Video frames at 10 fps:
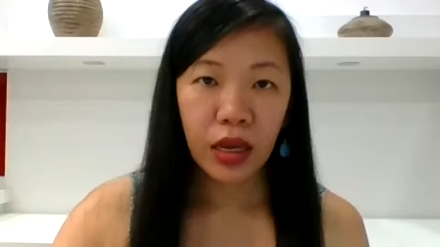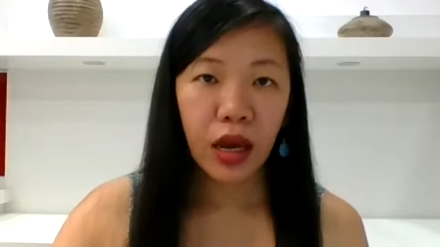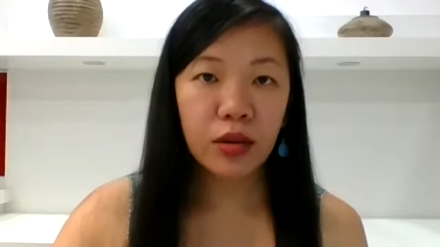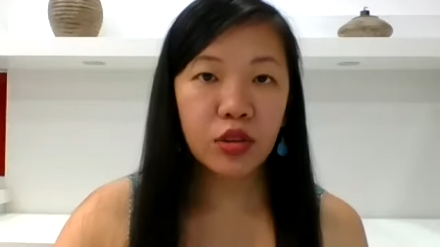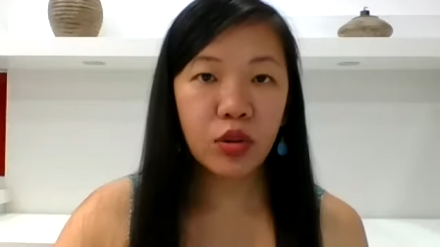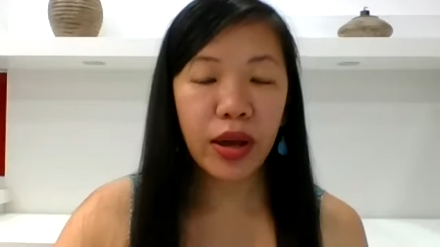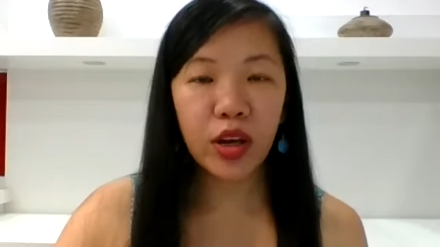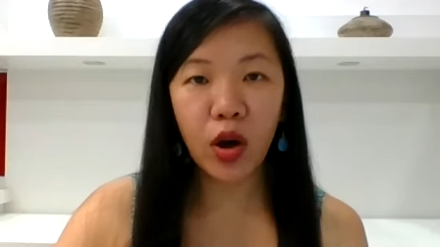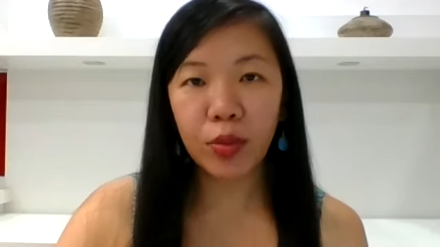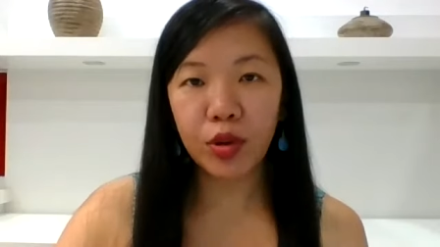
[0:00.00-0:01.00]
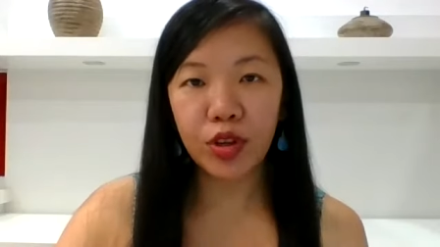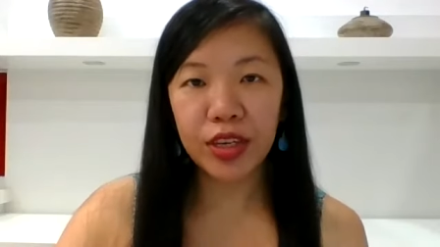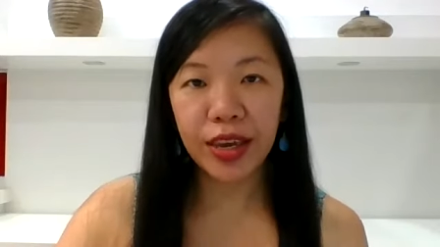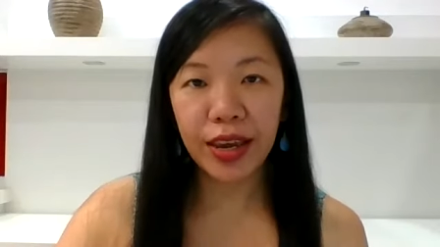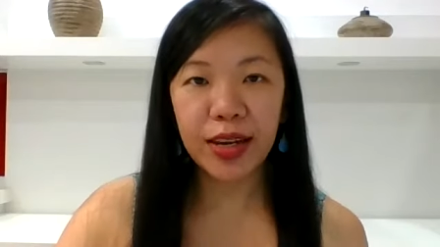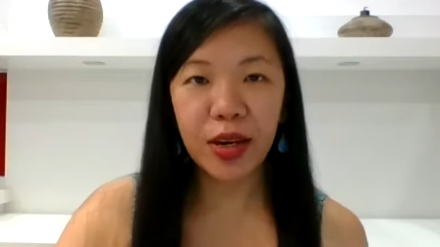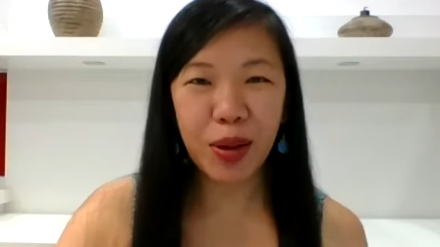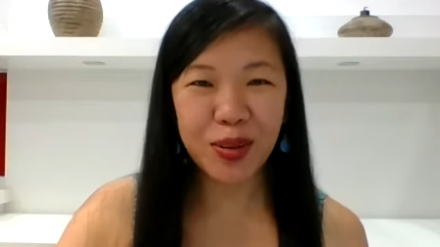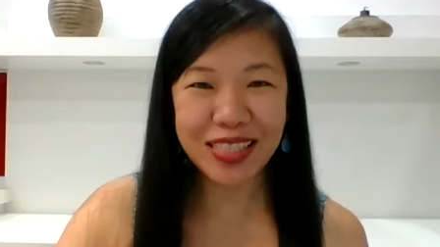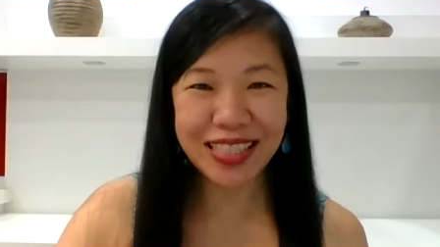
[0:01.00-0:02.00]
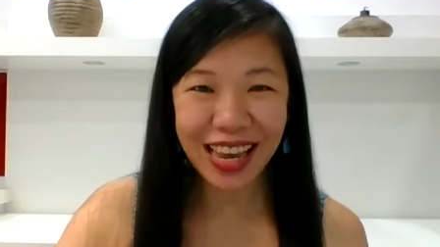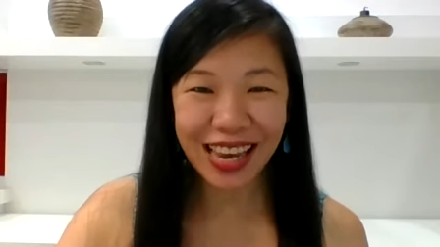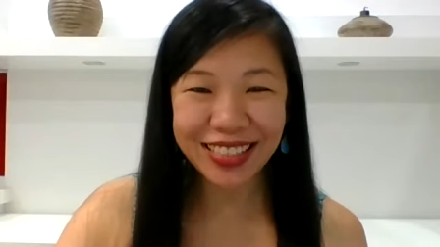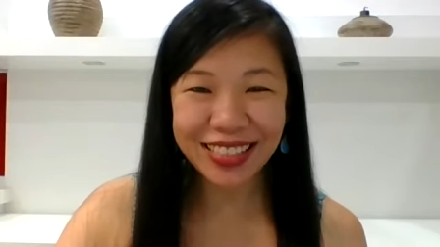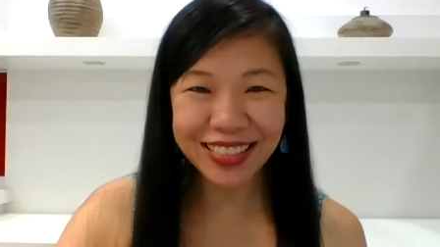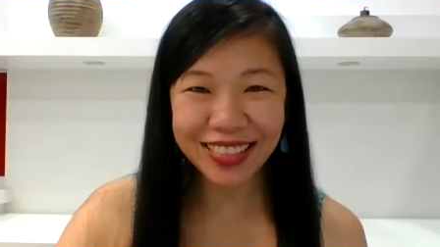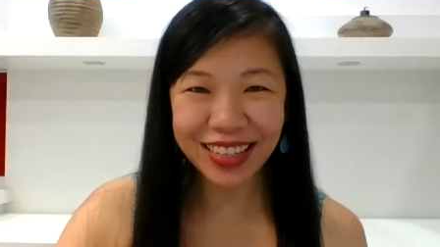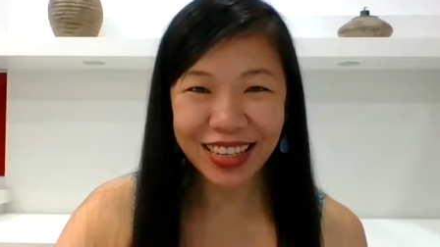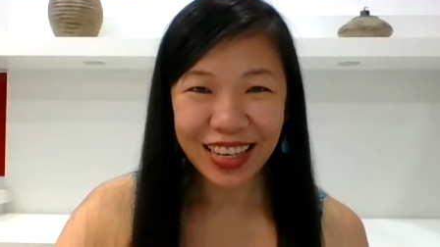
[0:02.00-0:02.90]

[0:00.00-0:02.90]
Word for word: How do I communicate about sex?